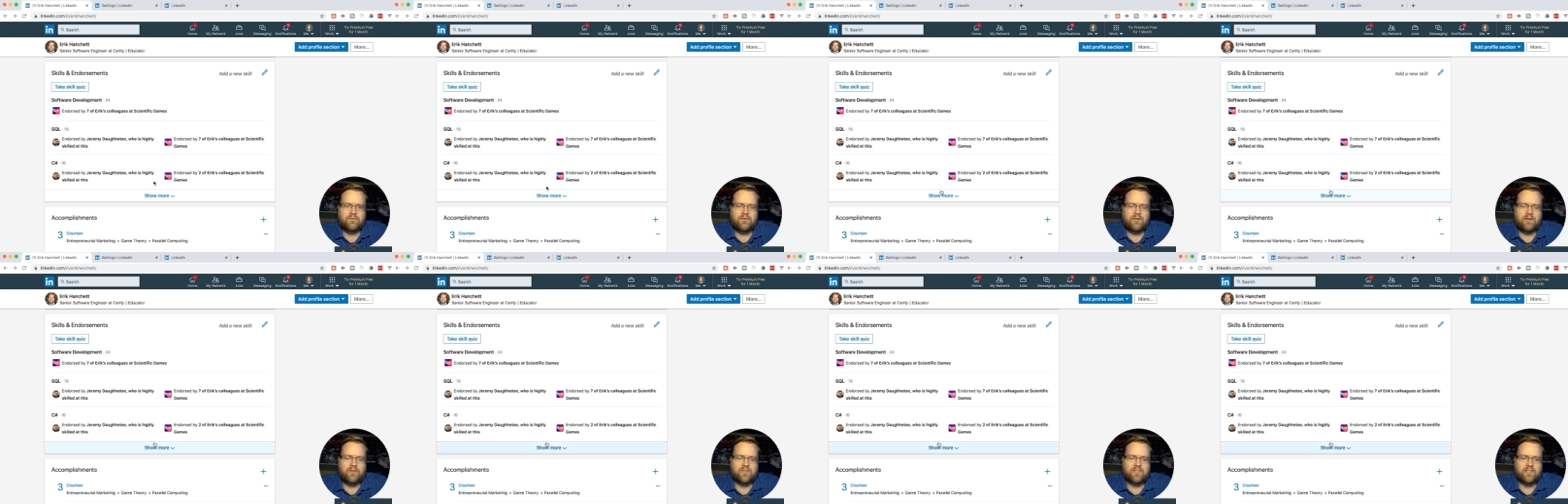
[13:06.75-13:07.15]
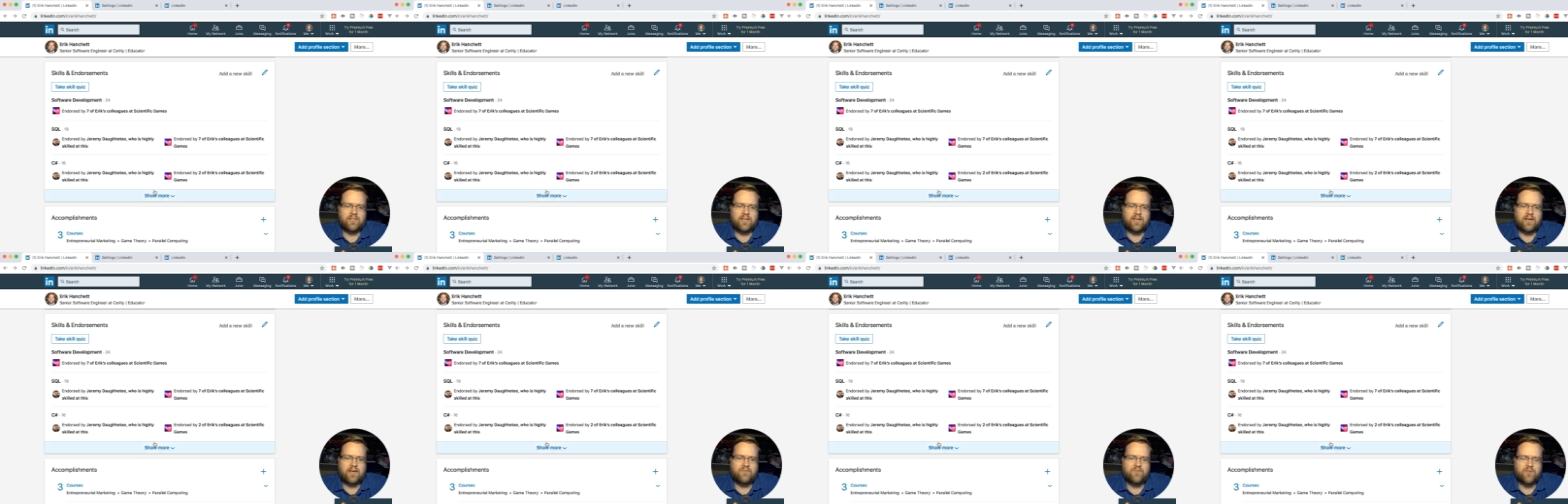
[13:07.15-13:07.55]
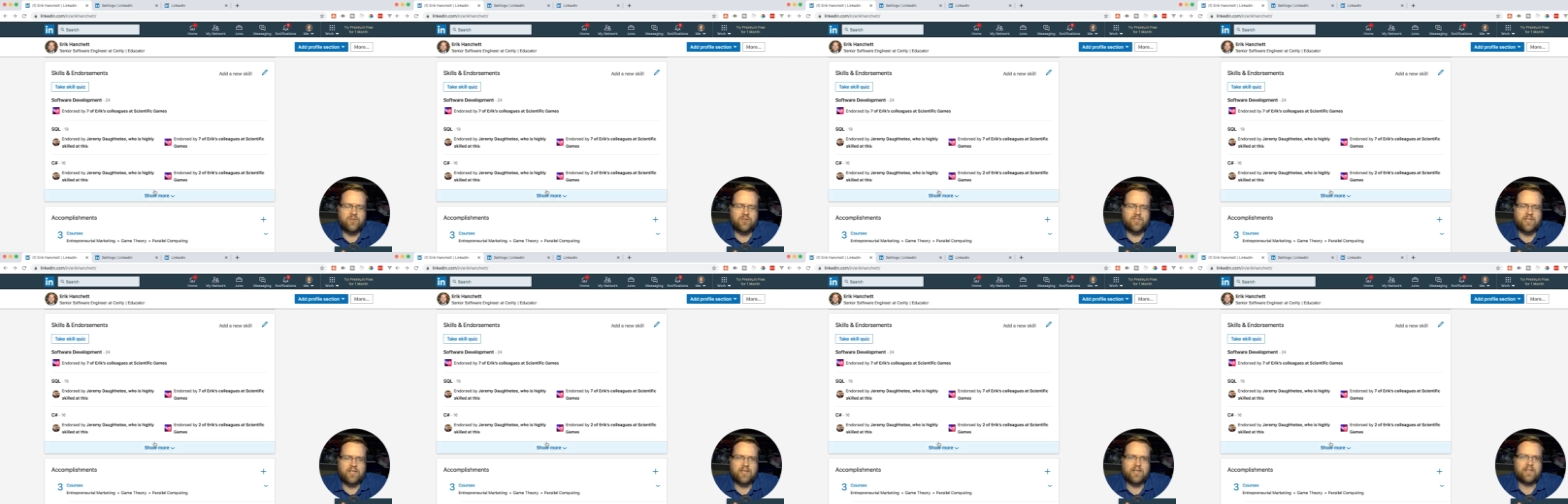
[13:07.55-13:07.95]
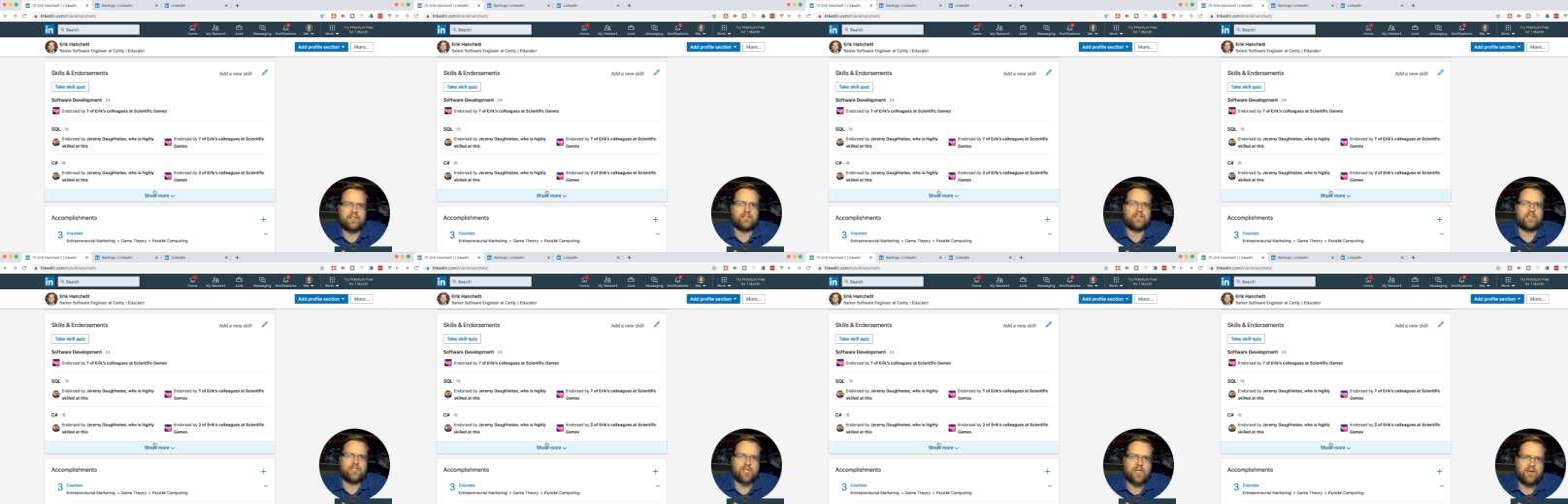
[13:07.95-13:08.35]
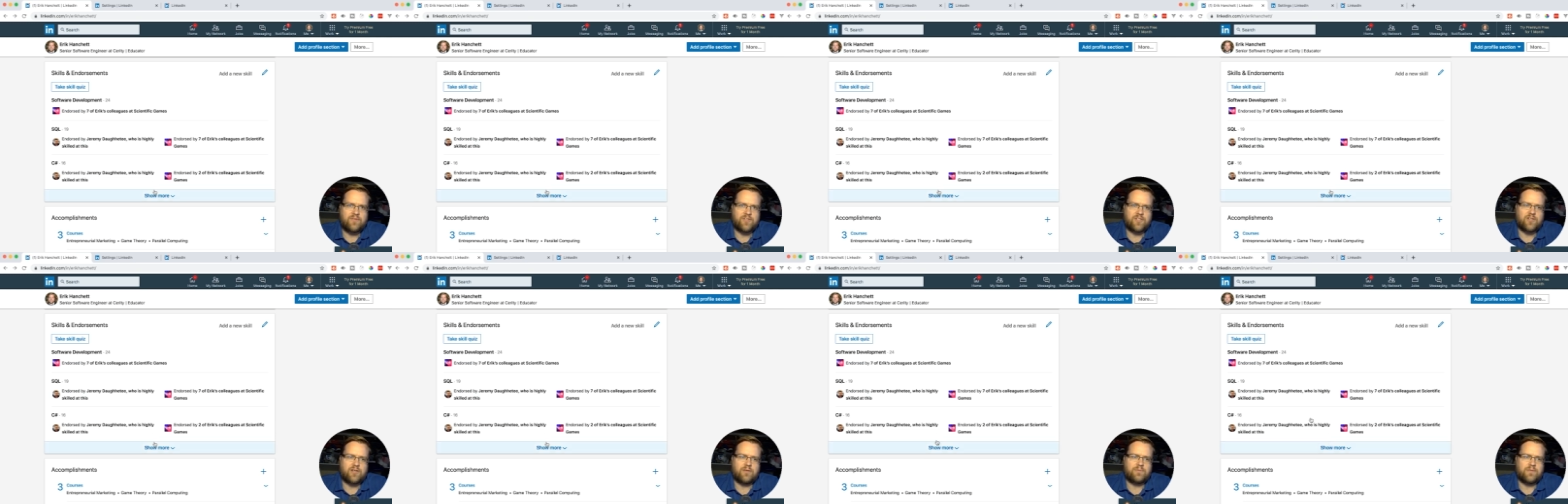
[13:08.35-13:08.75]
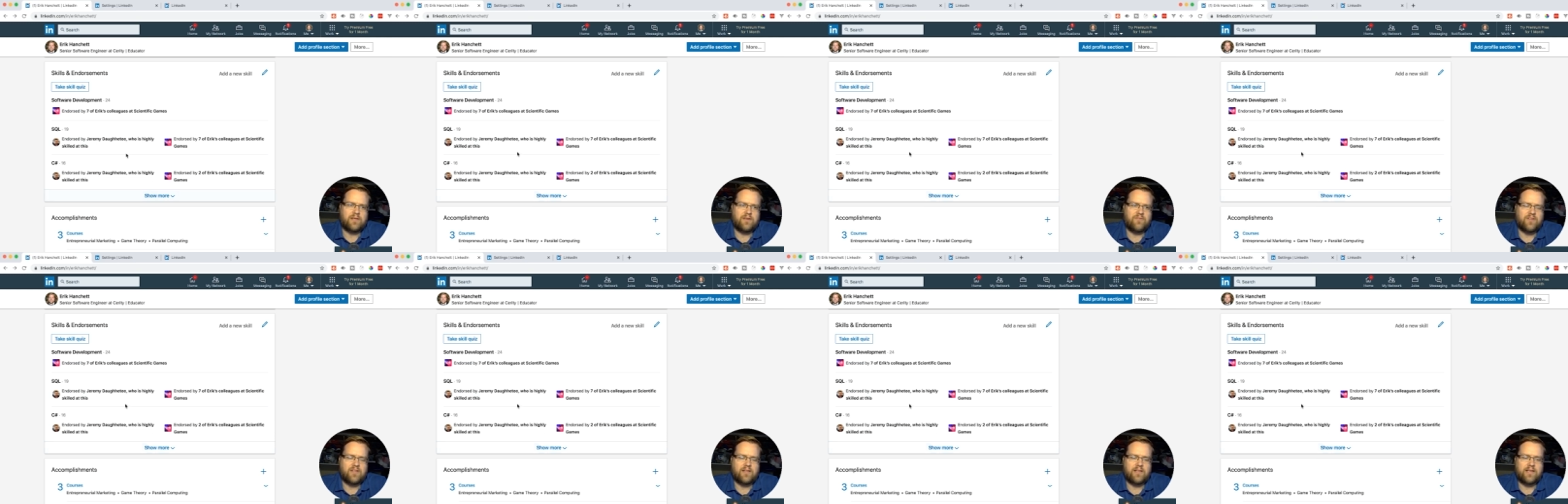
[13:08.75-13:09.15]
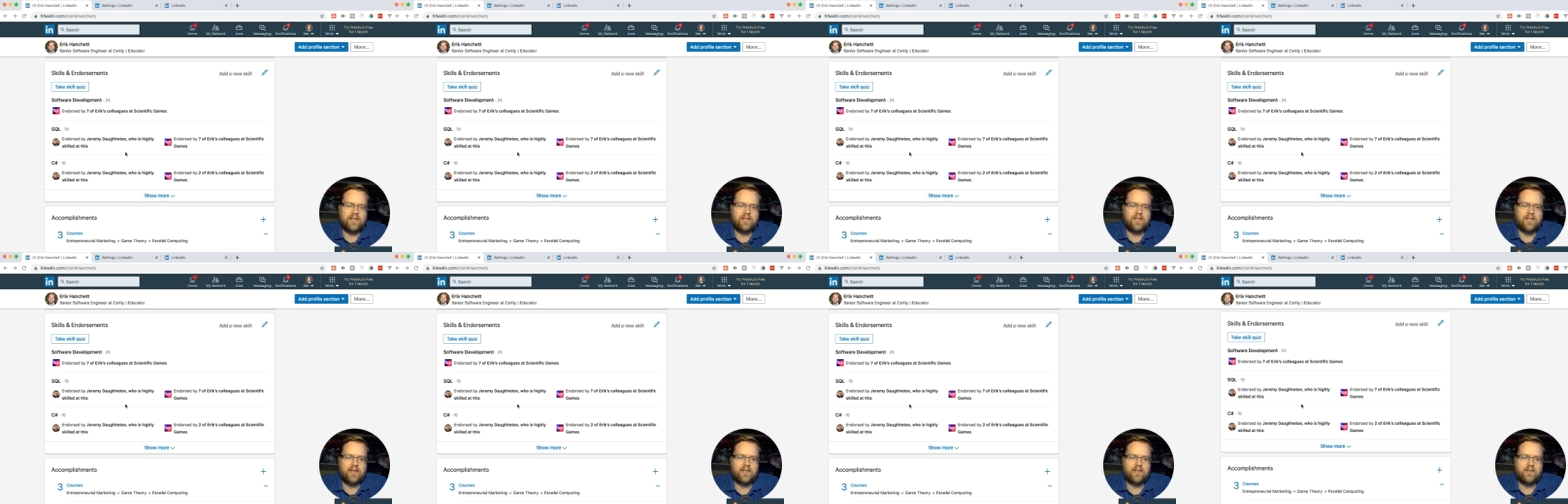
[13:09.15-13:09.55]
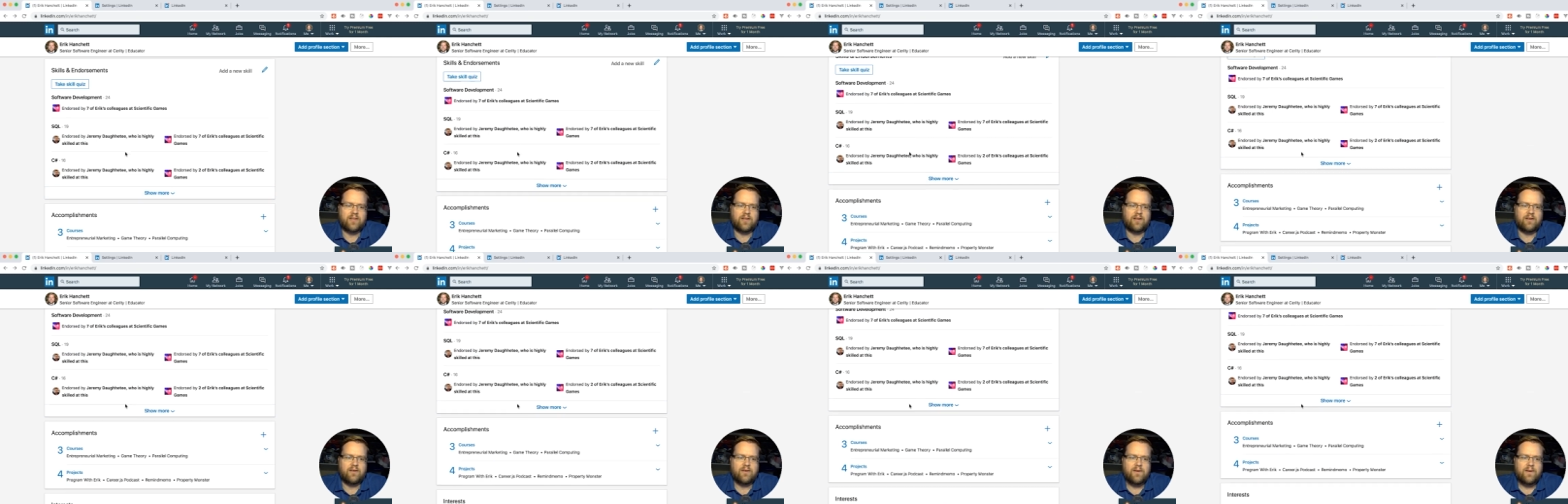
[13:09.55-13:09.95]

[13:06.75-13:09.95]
Obviously, I have Vue.js and JavaScript and everything like that in there.